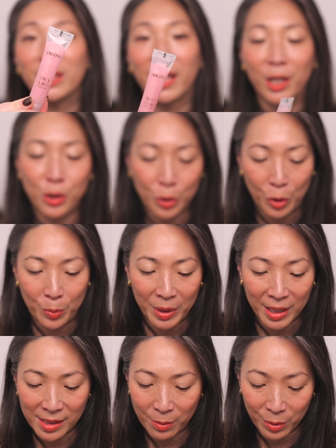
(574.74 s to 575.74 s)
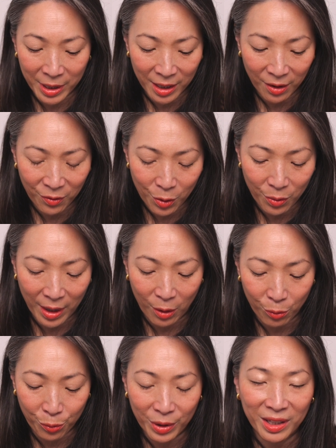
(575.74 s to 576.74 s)
Electro because it would give you
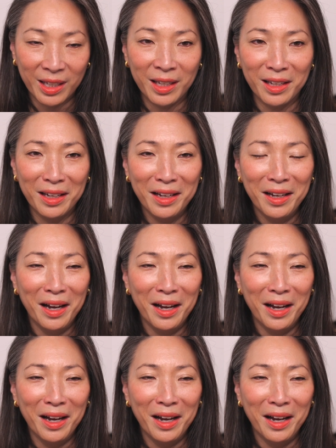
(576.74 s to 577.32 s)
that really